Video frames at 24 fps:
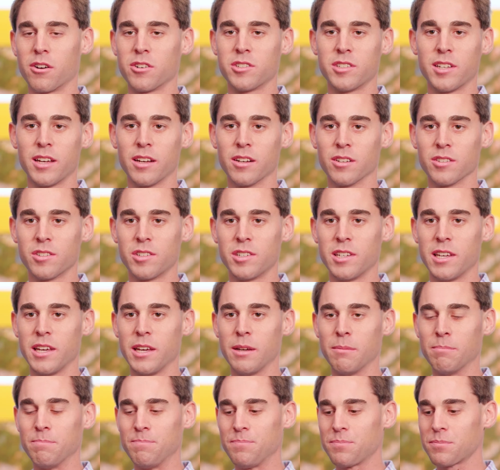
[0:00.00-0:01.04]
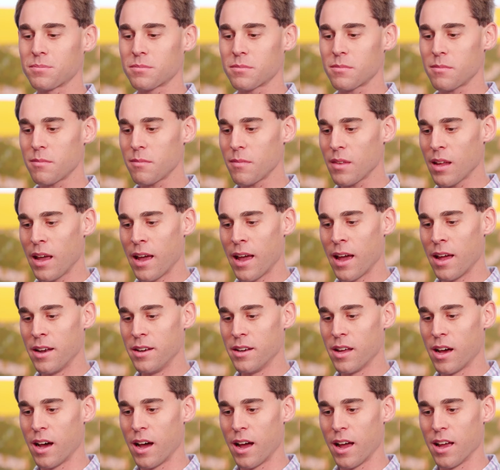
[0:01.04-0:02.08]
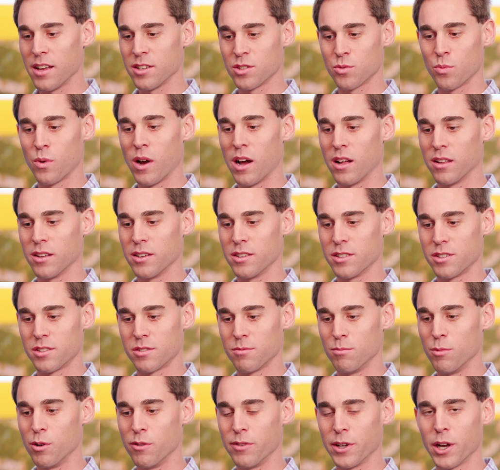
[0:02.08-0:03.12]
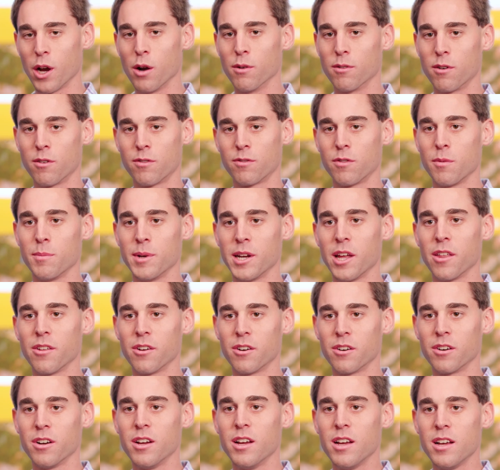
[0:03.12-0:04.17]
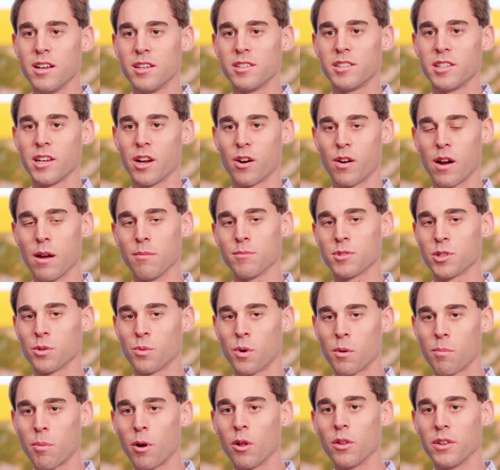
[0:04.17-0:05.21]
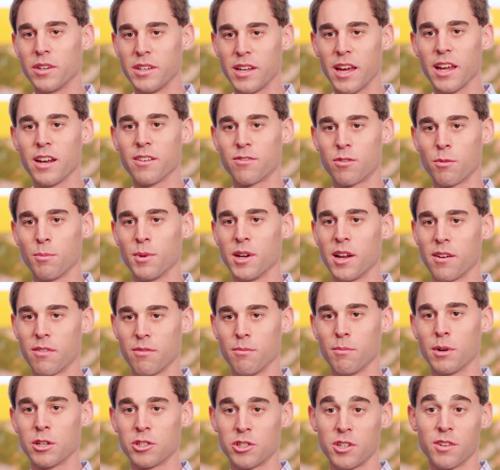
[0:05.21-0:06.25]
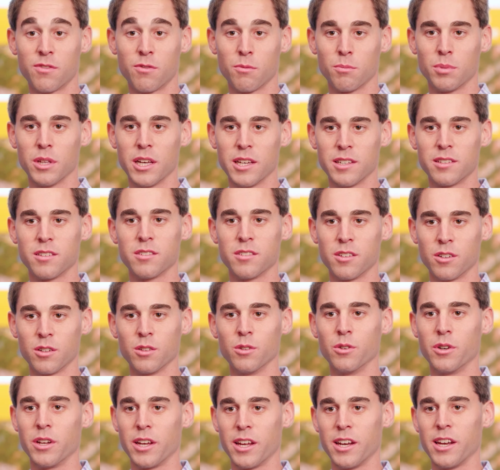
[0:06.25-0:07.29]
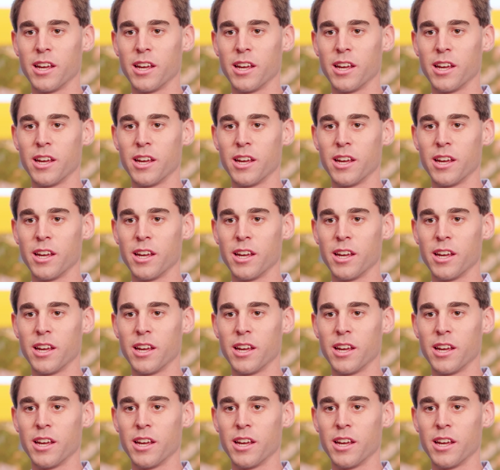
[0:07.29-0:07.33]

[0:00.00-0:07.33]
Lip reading: our sales team, and as well as moving over from another CRM. So we're pulling data from a bunch of different places, including